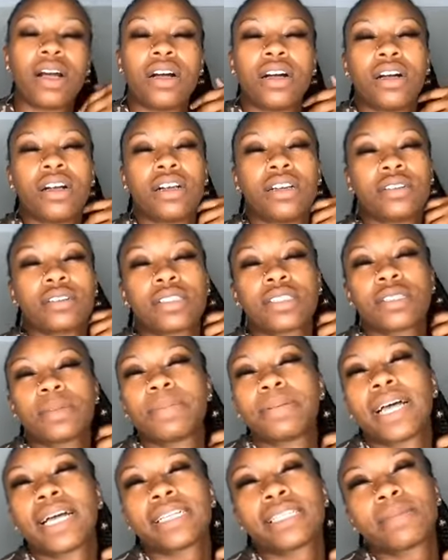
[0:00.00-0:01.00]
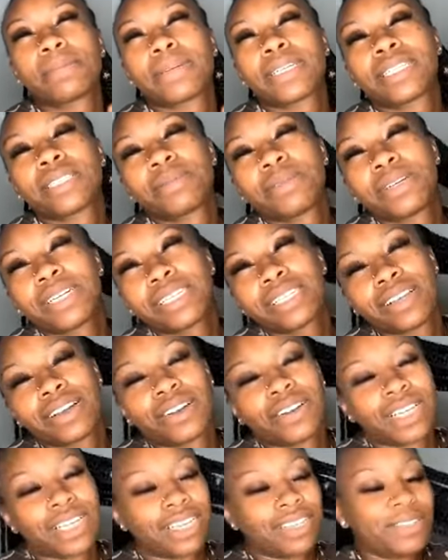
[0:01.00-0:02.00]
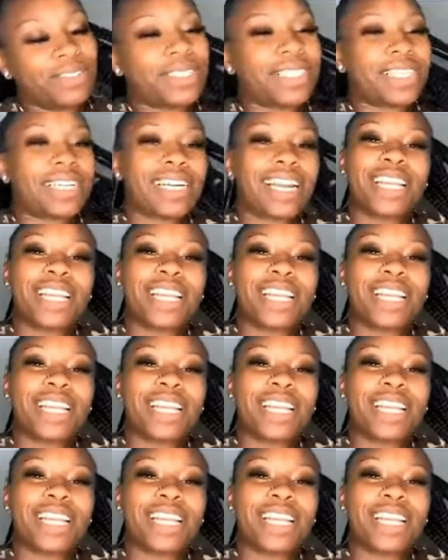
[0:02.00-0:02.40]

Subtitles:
Supply specialist. What is? Oh yeah, you said 92